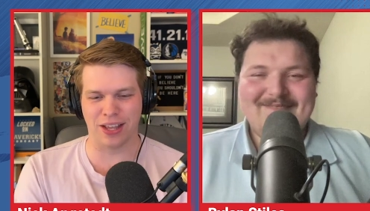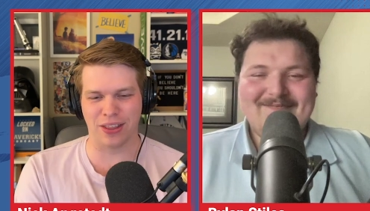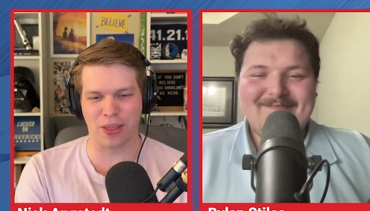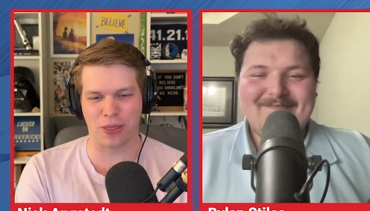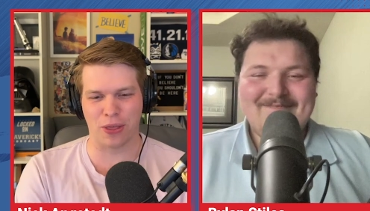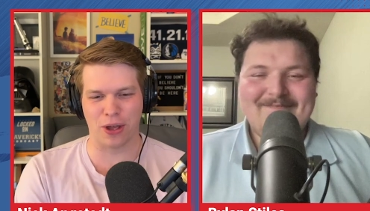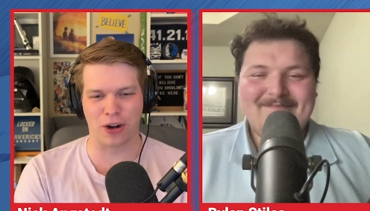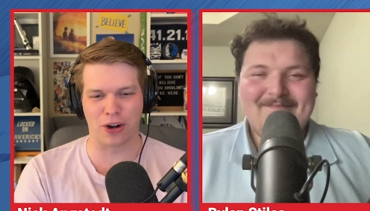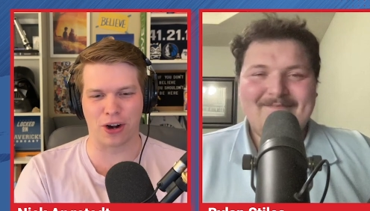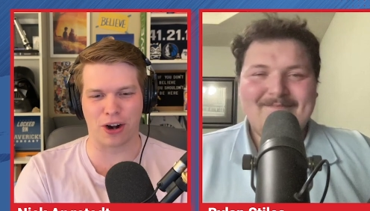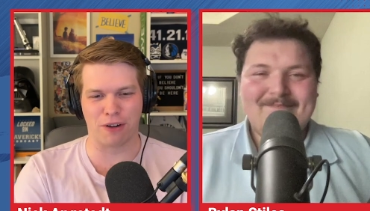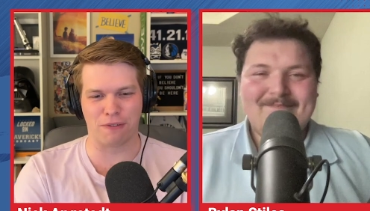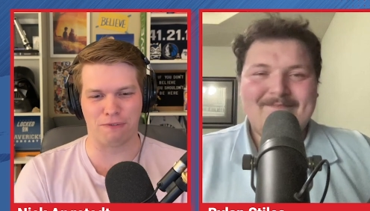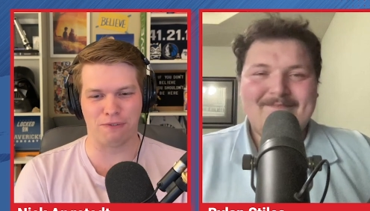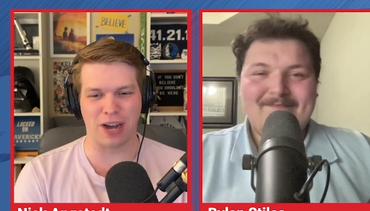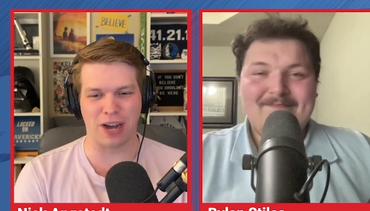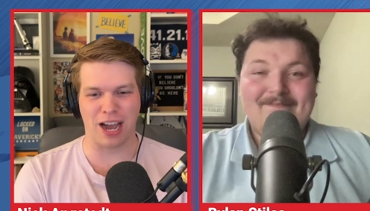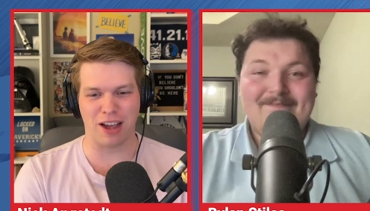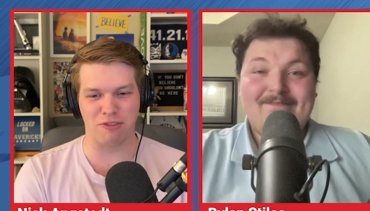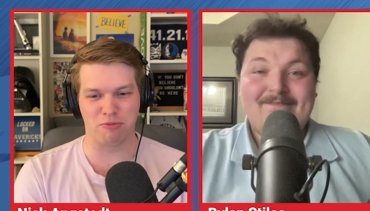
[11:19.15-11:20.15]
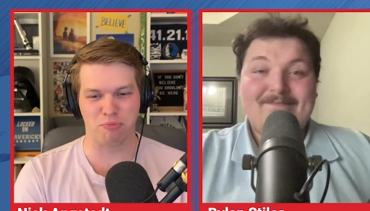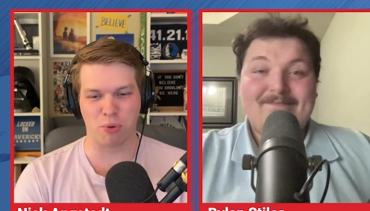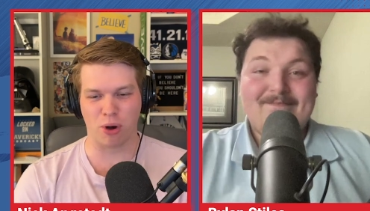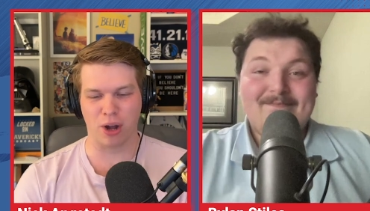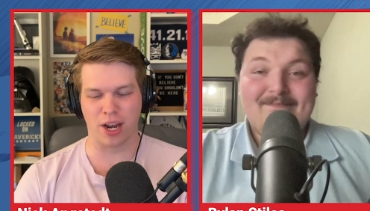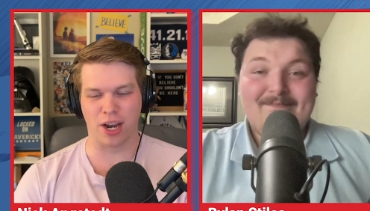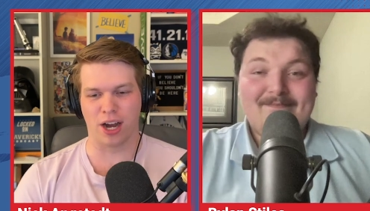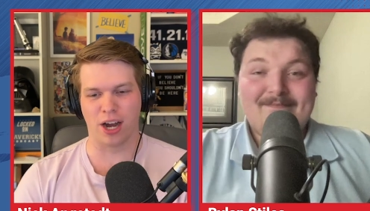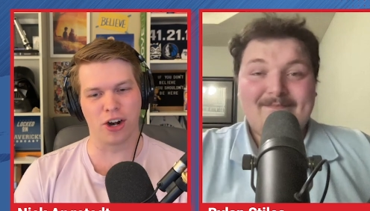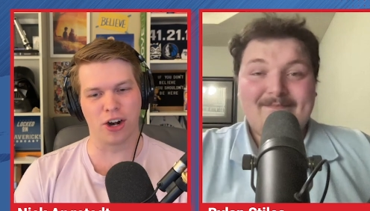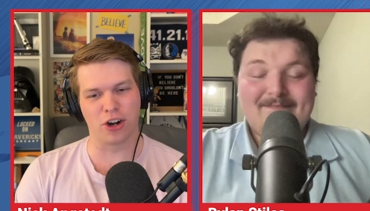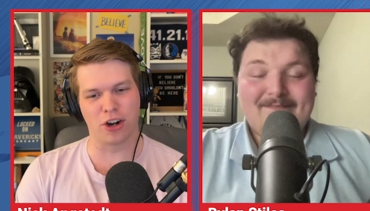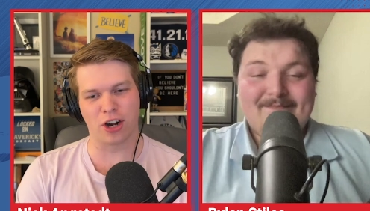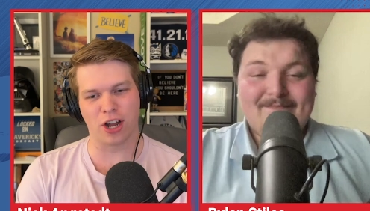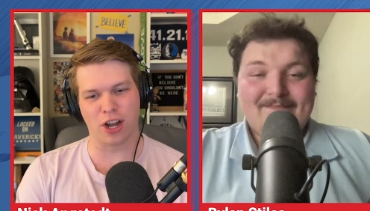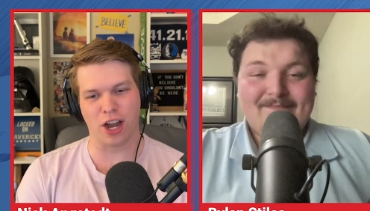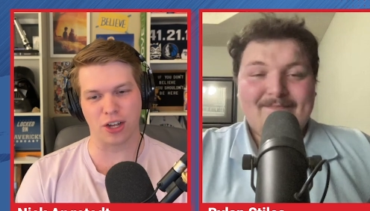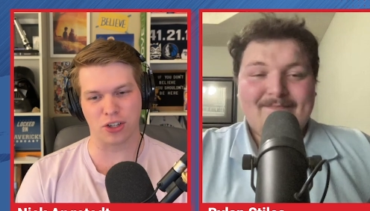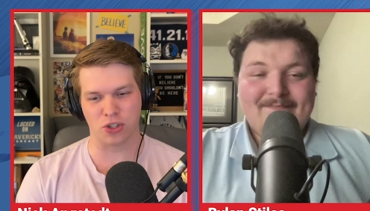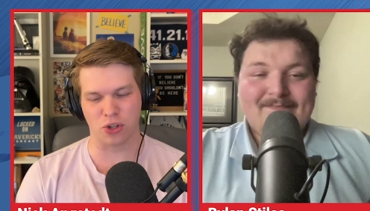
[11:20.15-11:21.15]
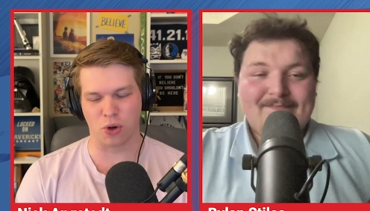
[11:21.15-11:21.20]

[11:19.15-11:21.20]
Speaker 1: the Thunder are five-point underdogs,